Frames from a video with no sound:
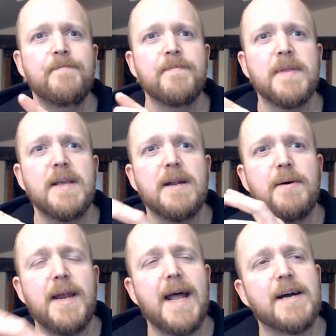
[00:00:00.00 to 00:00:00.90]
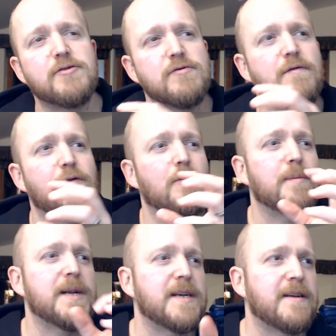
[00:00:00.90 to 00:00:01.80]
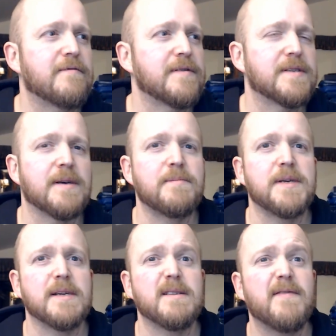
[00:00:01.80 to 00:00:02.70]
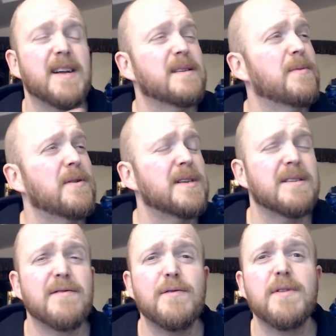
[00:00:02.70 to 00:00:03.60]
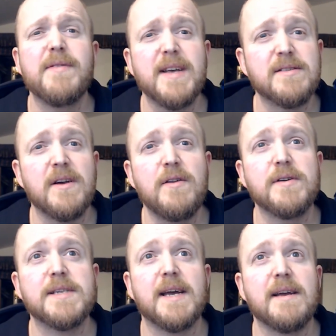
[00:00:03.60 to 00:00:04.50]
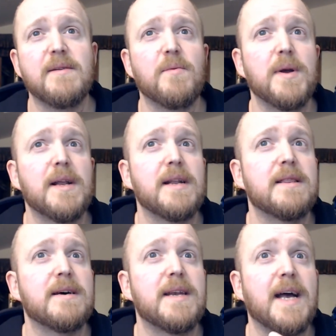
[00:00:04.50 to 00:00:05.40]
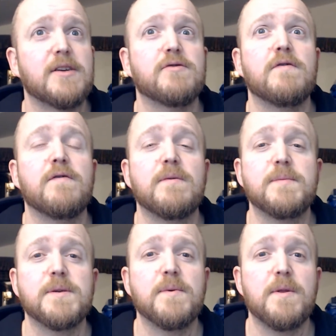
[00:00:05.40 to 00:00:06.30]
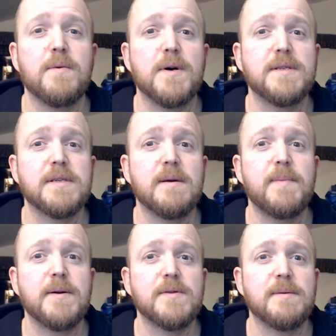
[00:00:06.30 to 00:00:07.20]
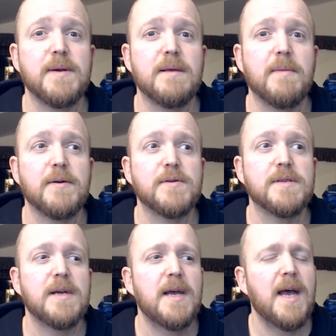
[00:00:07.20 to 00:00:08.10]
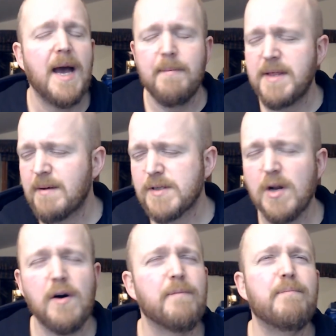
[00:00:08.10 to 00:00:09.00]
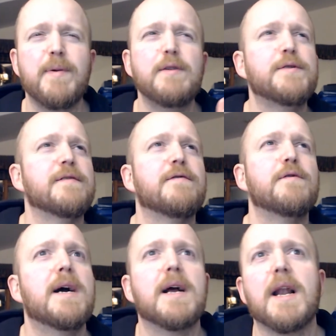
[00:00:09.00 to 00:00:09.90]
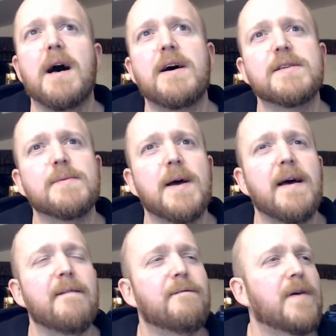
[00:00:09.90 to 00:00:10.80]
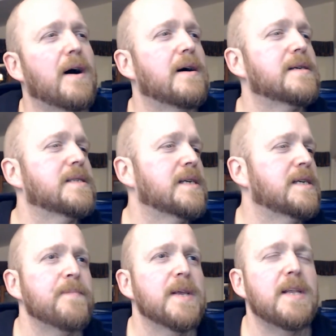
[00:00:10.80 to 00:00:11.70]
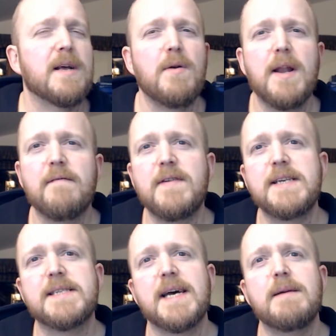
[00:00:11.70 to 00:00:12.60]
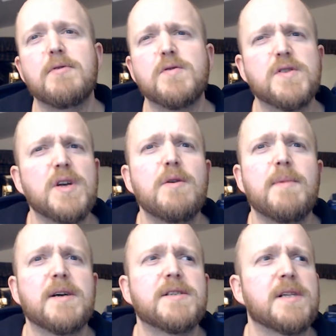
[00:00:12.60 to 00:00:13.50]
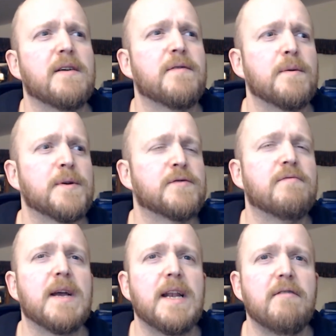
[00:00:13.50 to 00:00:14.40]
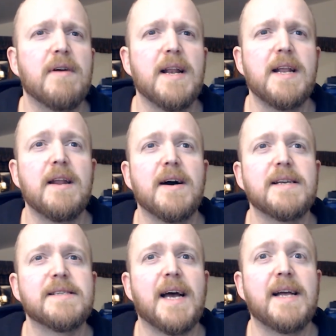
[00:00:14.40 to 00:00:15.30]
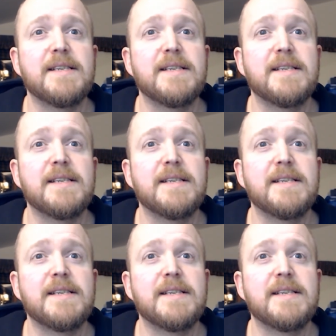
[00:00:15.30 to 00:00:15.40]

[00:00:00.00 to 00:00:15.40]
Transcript: you know, a natural form in a different subject. In fact, to be honest, of all the things I looked at, weirdly, the natural forms were the ones that appealed to me the most. I mean, there was a lot of beautiful glassware, vases, you know, lovely tables, so much stuff that was really, really nice, and